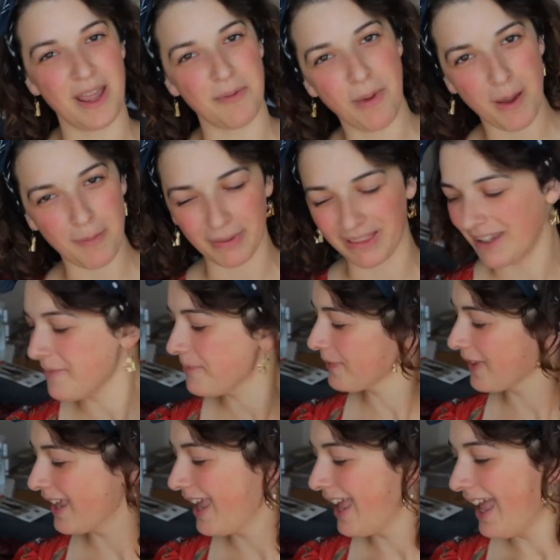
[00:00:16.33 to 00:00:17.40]
I'm Emily,
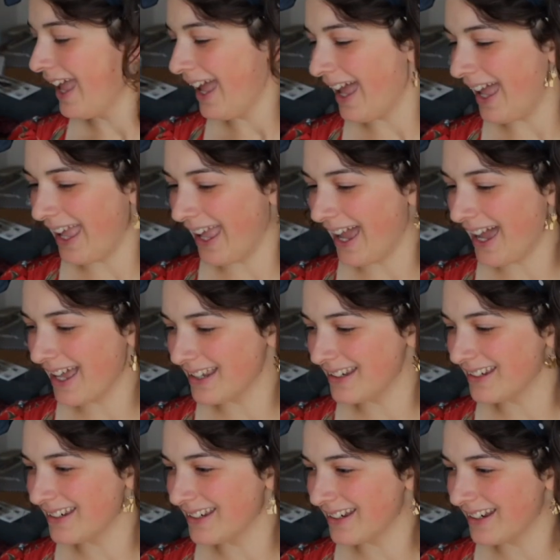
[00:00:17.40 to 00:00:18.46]

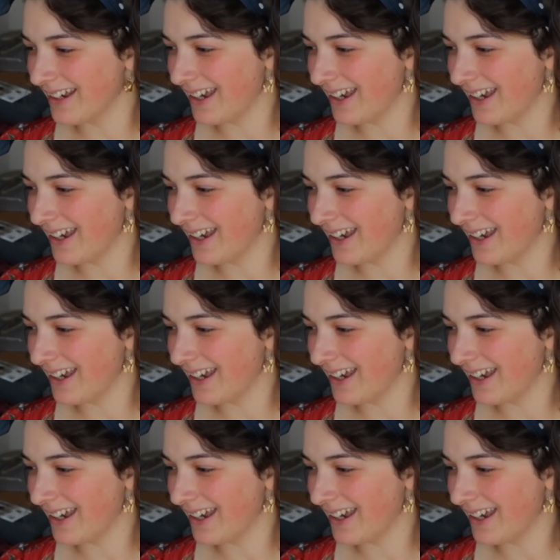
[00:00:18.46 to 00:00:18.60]
and